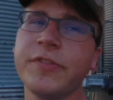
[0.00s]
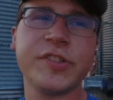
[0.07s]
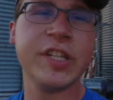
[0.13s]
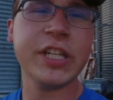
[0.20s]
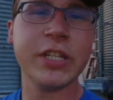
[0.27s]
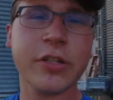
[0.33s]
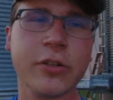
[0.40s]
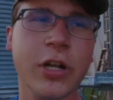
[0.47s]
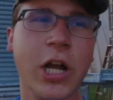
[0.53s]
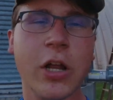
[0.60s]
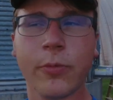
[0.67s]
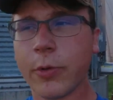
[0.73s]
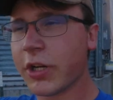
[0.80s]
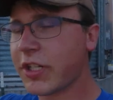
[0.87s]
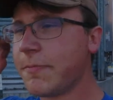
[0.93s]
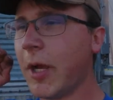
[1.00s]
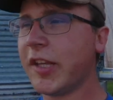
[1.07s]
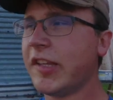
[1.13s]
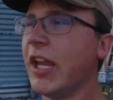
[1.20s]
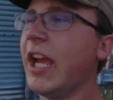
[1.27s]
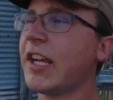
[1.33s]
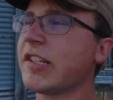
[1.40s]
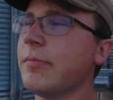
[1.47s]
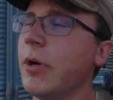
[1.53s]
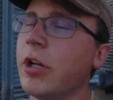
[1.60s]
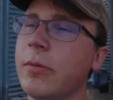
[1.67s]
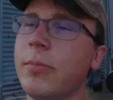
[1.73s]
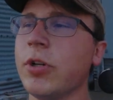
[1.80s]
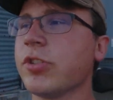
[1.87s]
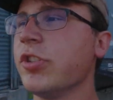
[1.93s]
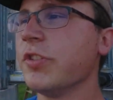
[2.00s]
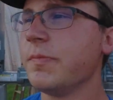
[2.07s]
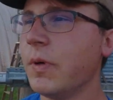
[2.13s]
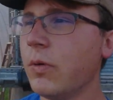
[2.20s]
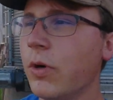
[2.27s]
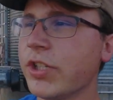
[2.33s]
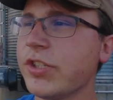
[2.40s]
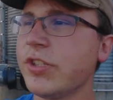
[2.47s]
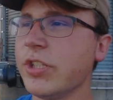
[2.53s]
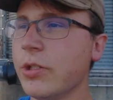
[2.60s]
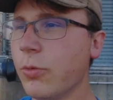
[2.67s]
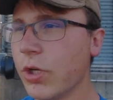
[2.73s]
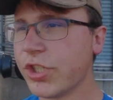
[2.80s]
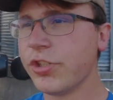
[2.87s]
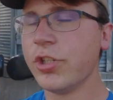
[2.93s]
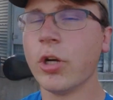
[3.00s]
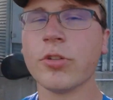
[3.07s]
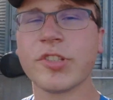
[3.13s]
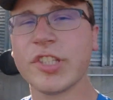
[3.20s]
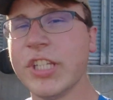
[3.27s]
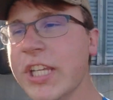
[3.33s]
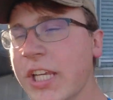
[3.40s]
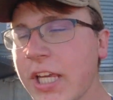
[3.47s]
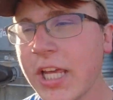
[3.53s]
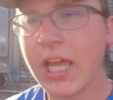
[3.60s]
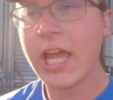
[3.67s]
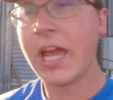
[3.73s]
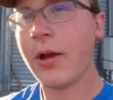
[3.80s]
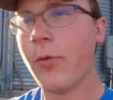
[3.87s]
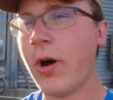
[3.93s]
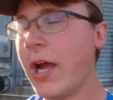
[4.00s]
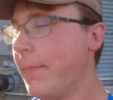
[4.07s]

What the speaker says: of seed in the ground, we're expecting X amount of bushels, but what you don't see and